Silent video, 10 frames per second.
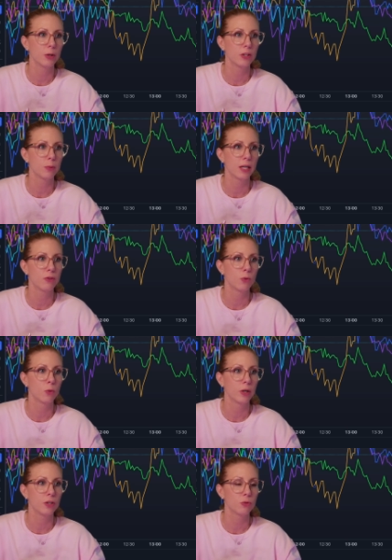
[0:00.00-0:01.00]
We have the
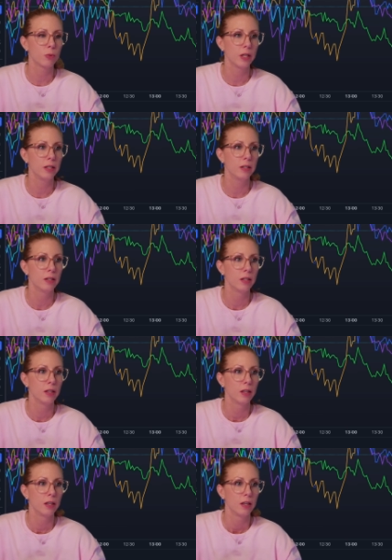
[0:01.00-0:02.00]
orange one.
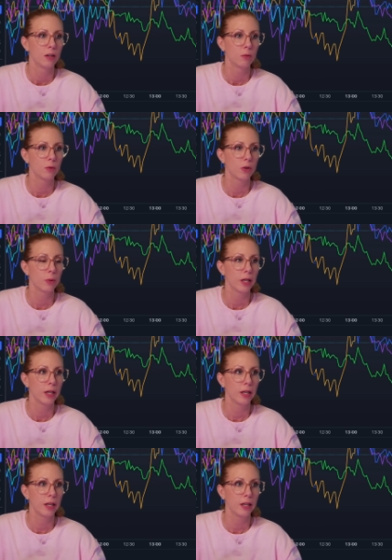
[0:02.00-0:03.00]
We'll go
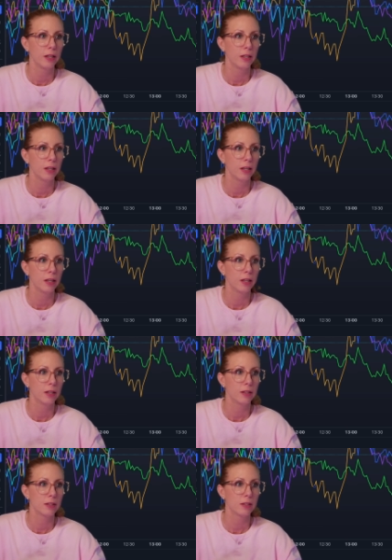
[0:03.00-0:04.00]
ahead
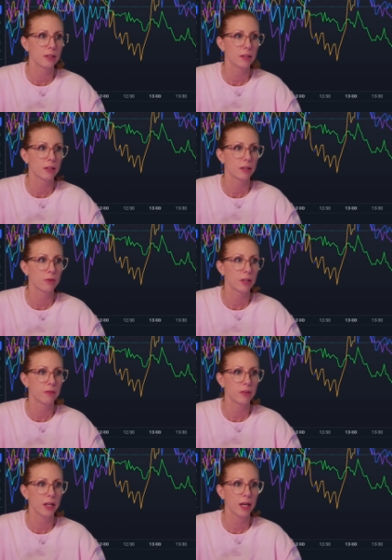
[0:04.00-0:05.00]
and rid of
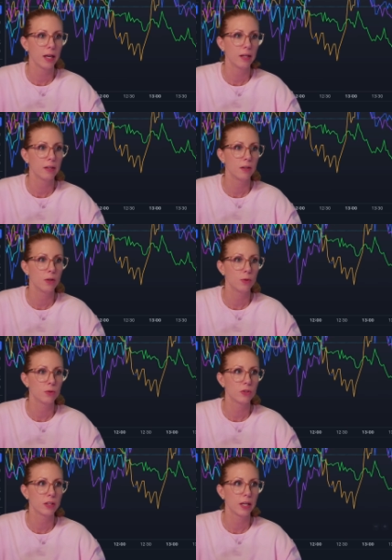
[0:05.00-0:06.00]
that, no
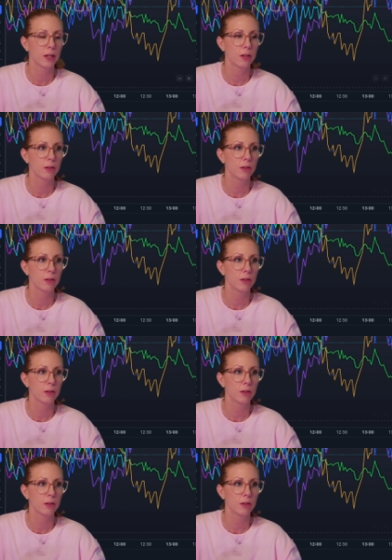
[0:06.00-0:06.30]
scale.